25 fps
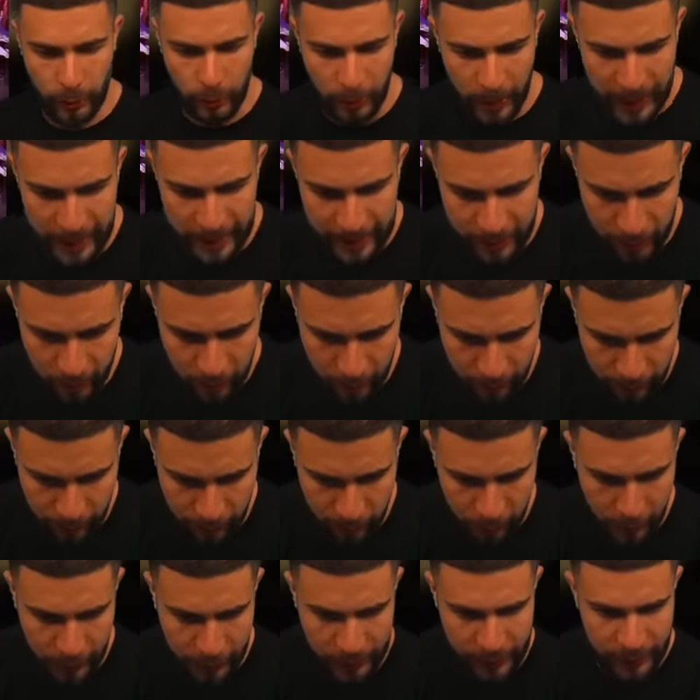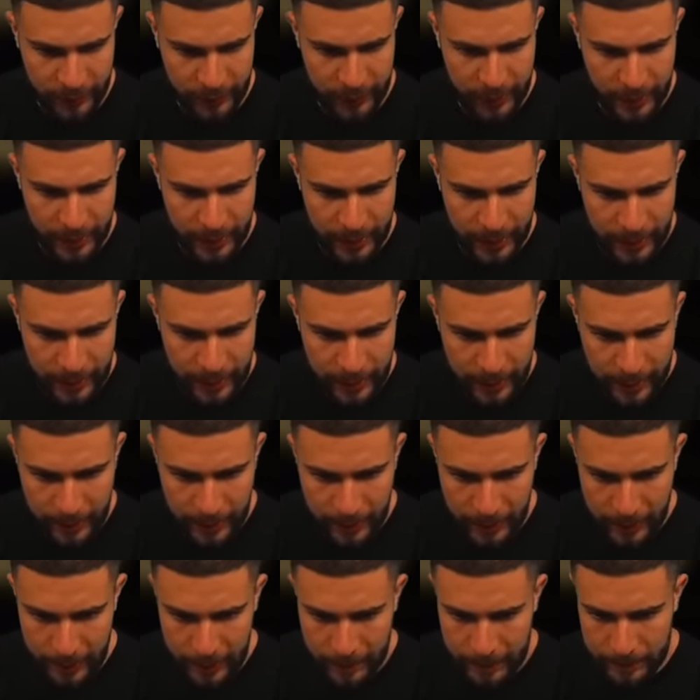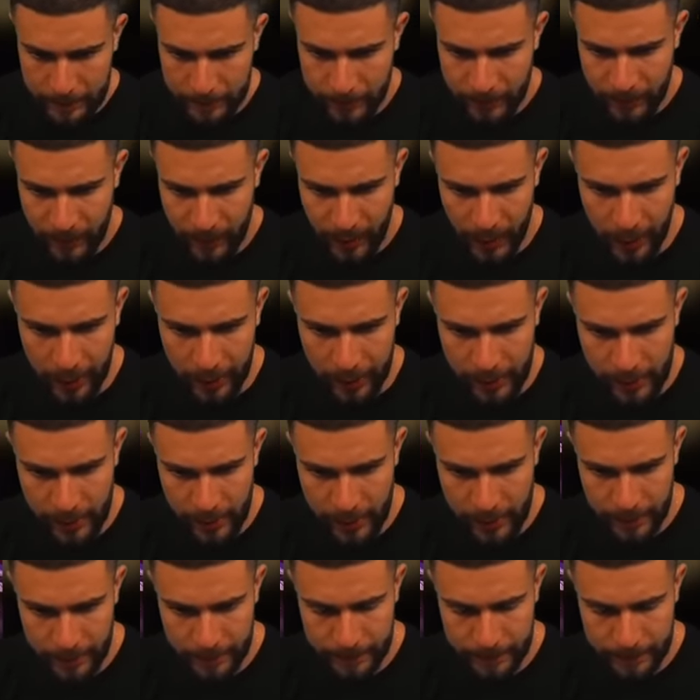please do it for us. Nice.